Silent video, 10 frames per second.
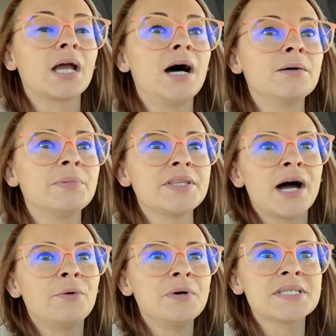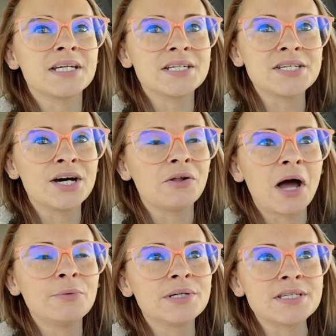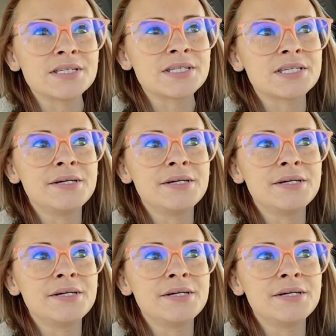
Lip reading: But that wasn't until I was